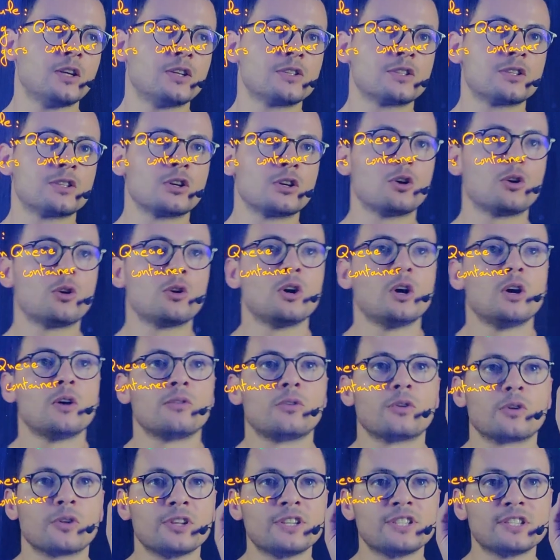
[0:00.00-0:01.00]
So
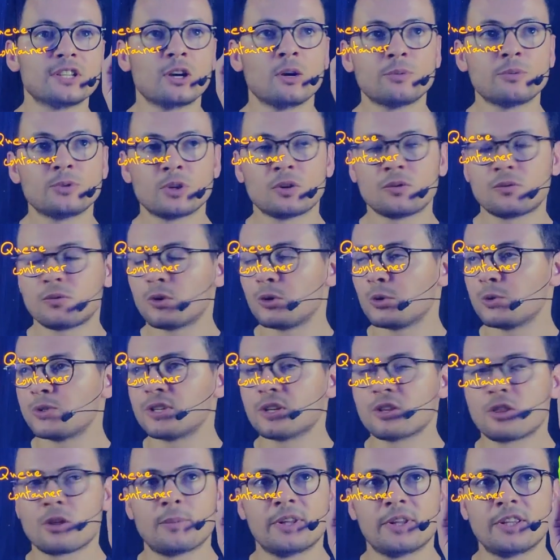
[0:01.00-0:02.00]
for this option for
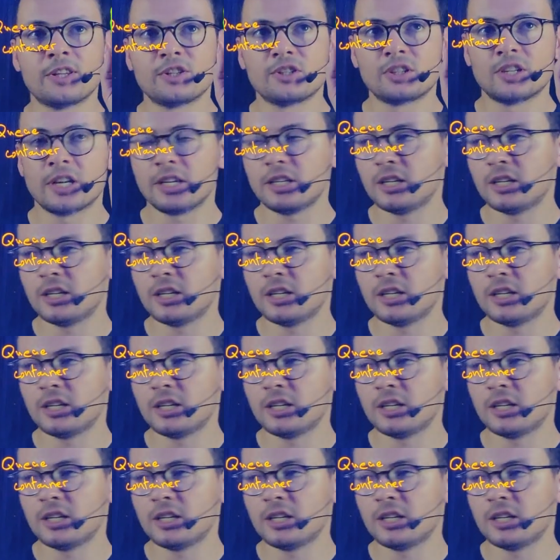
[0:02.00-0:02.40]
using the managed